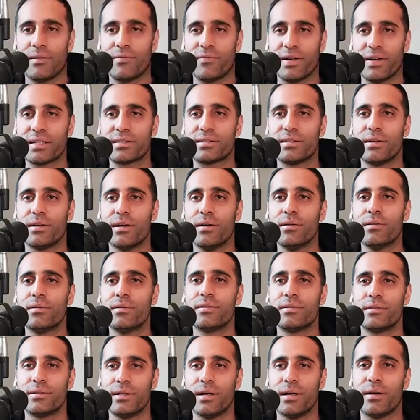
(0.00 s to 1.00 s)
think yeah. so, no?
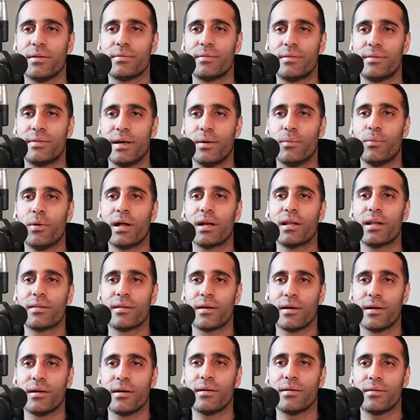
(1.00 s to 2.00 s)
Yeah. Yeah, they all,
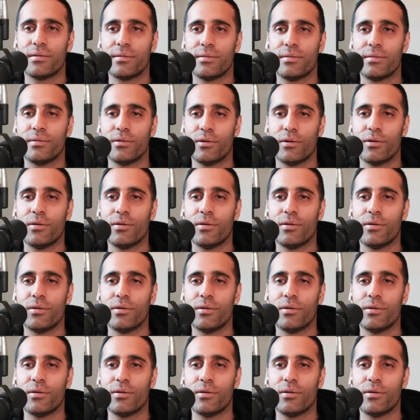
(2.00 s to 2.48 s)
everybody the, has.